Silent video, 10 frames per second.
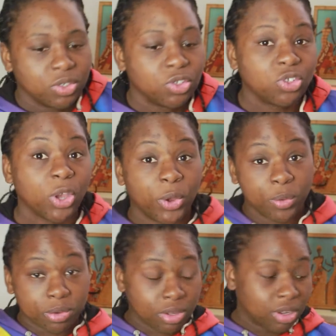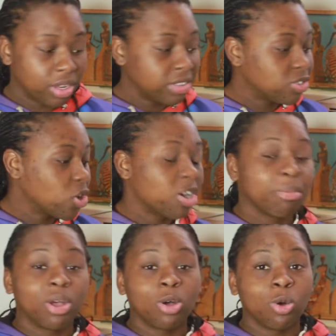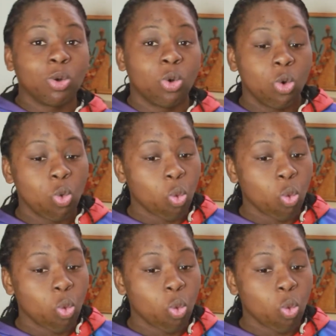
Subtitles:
So let's talk about